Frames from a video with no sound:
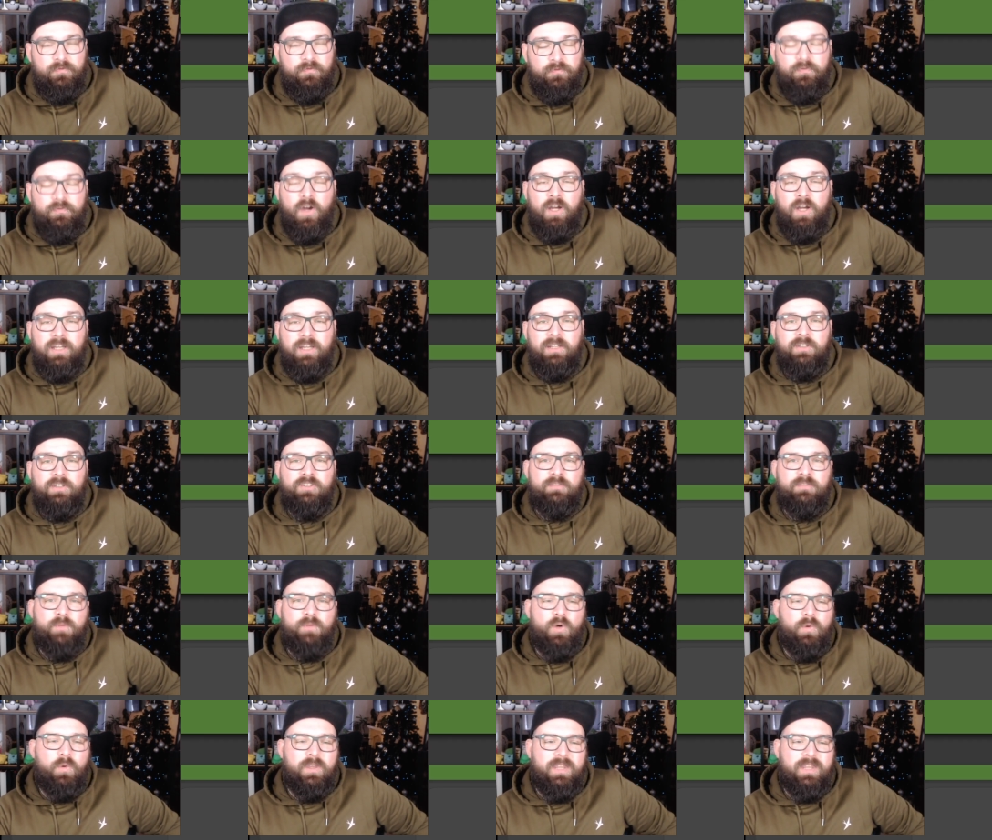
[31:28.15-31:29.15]
fucking
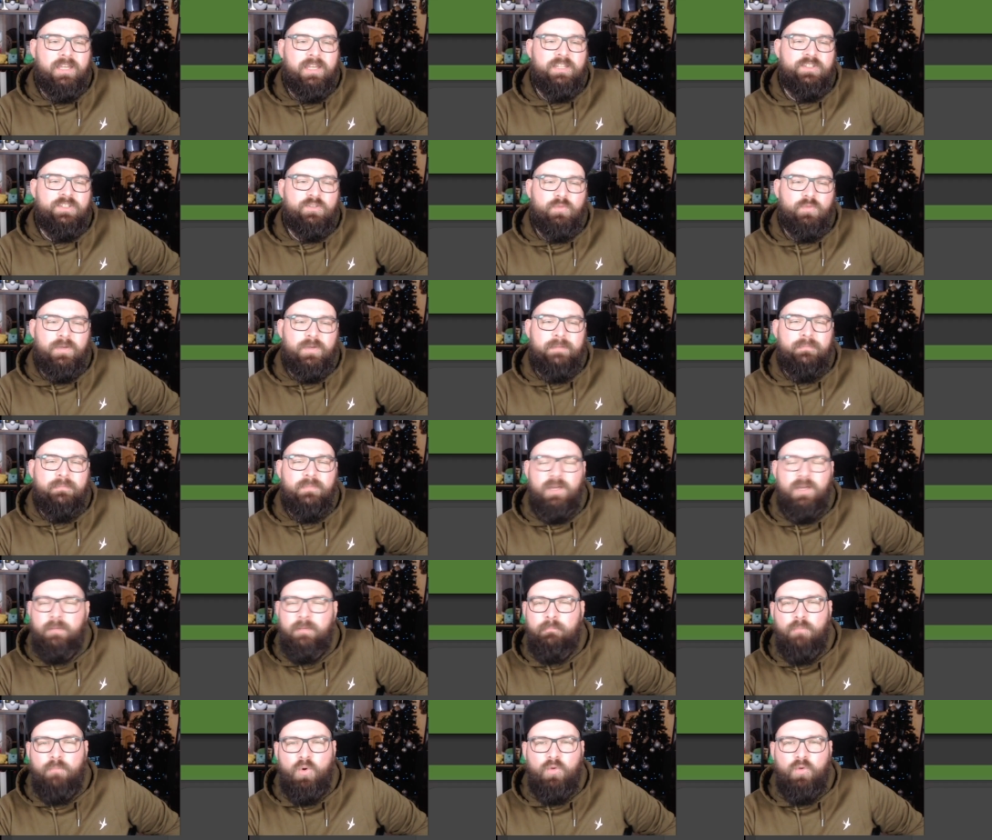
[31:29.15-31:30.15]
small and they swim
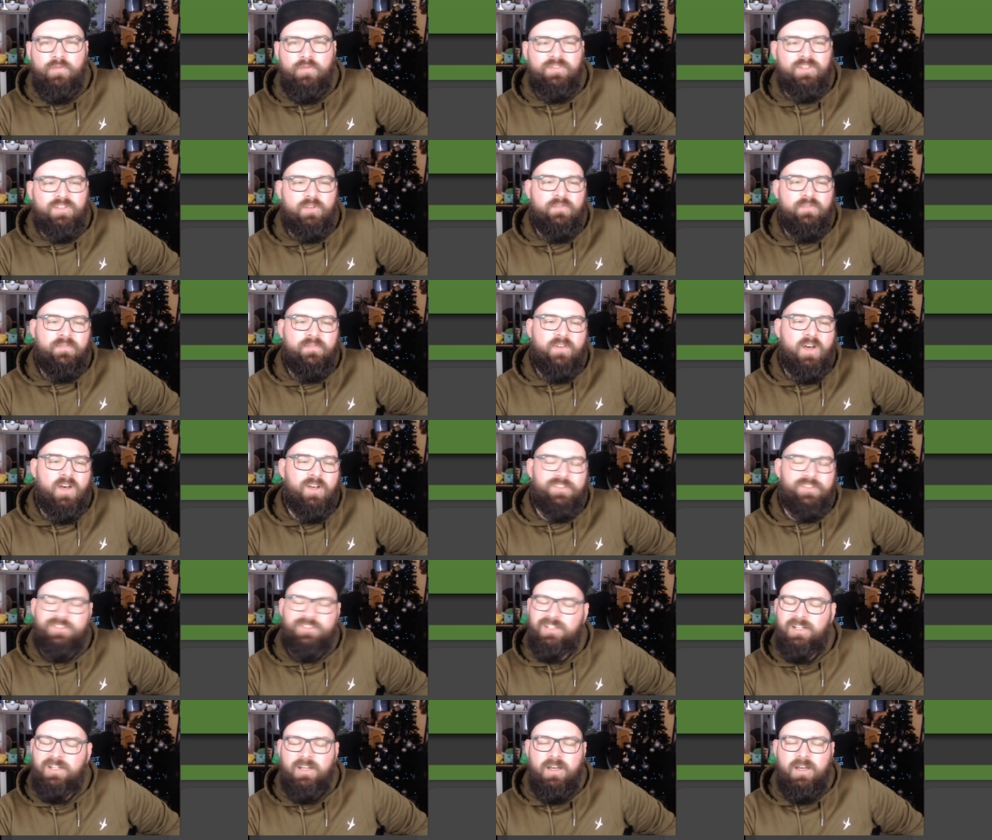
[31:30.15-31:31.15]
and move so
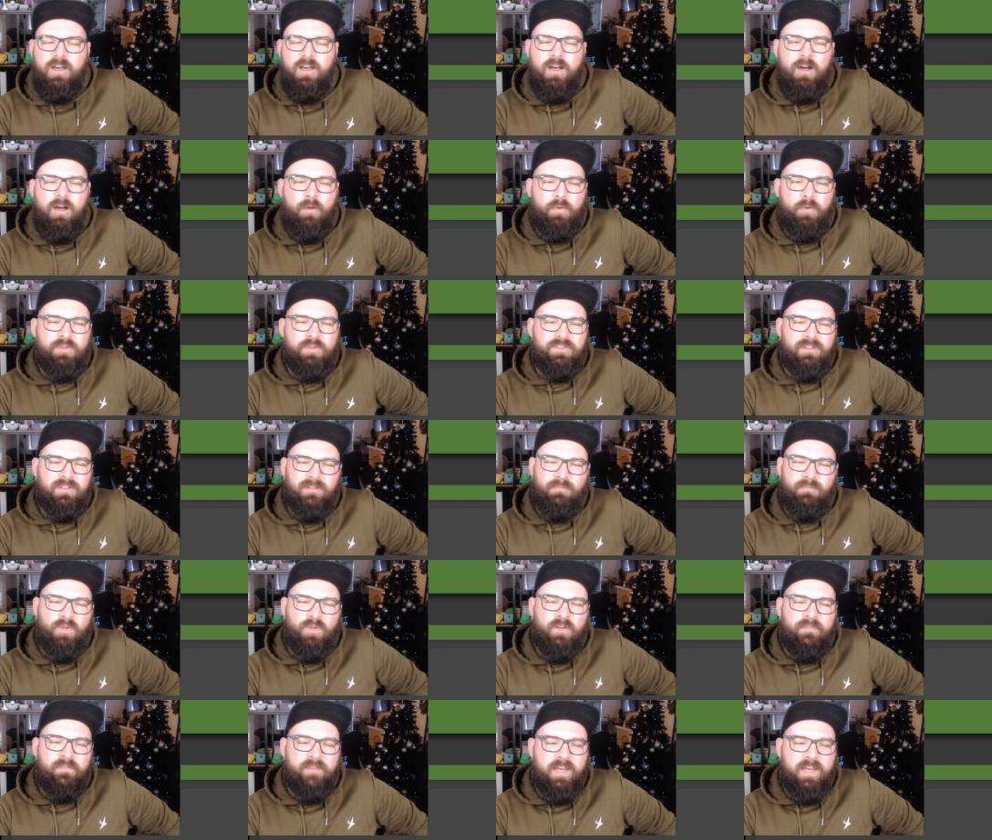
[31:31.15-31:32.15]
fast. I'm
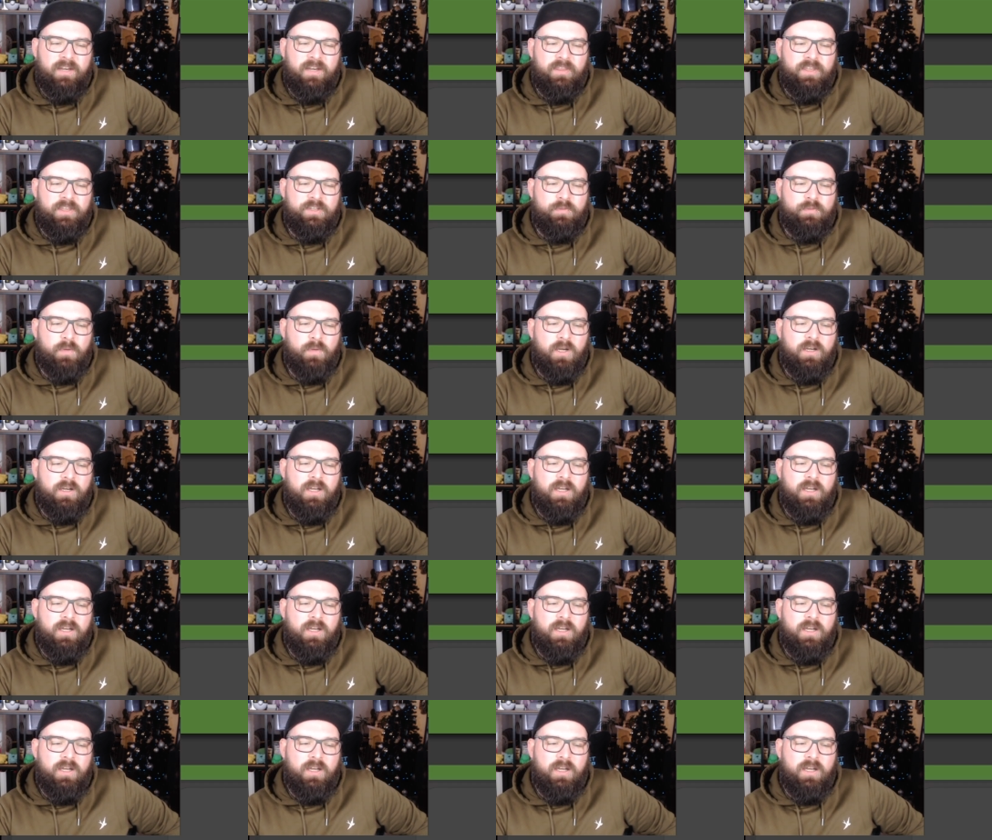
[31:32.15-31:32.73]
not a fan of this one.